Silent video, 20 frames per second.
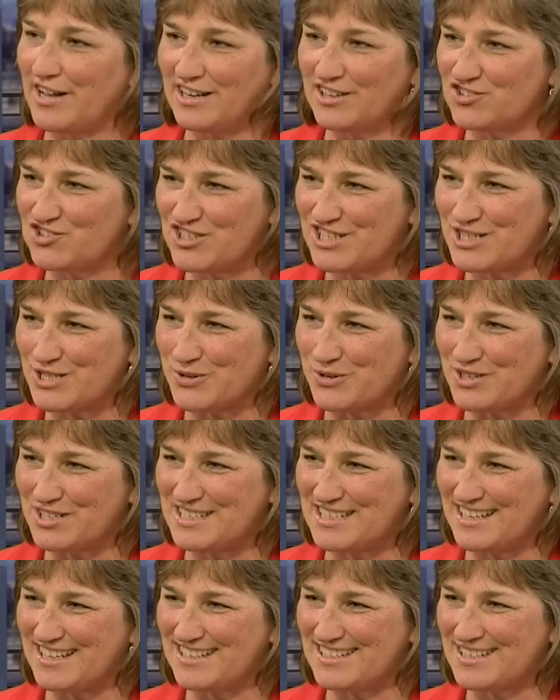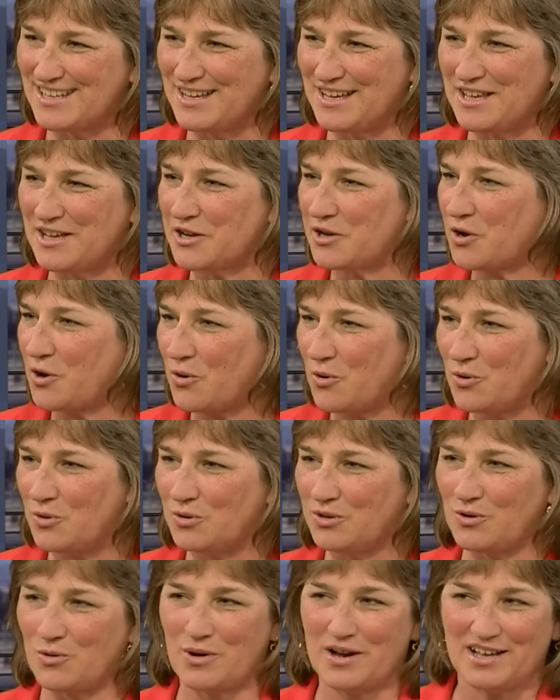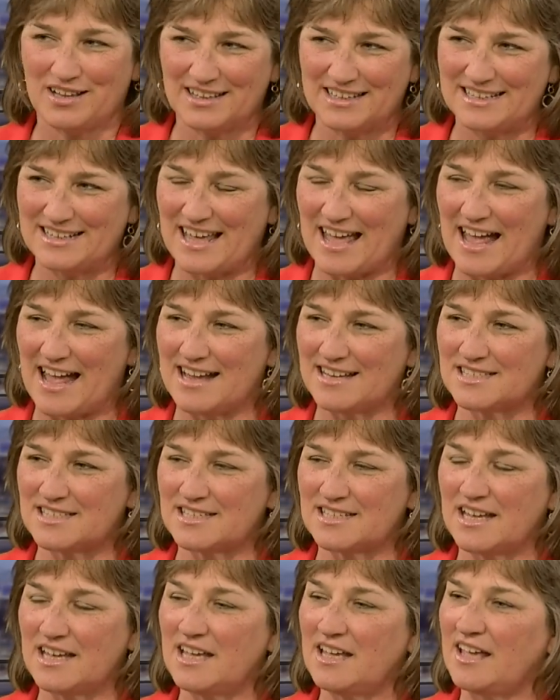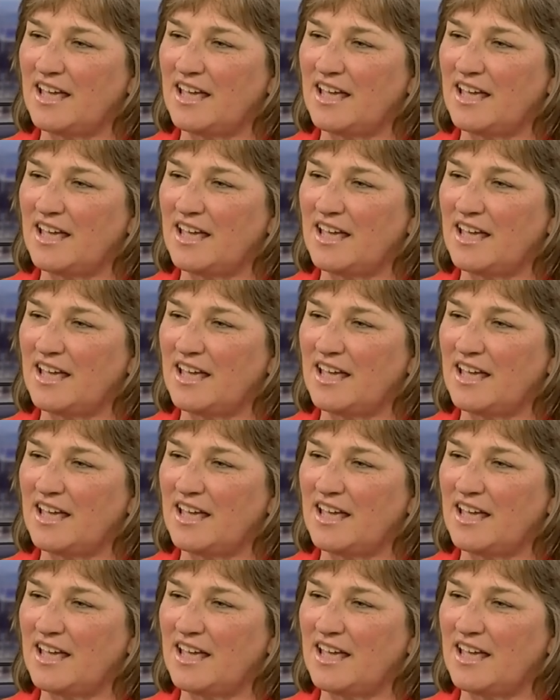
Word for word: energy source is, coal, oil, and gas.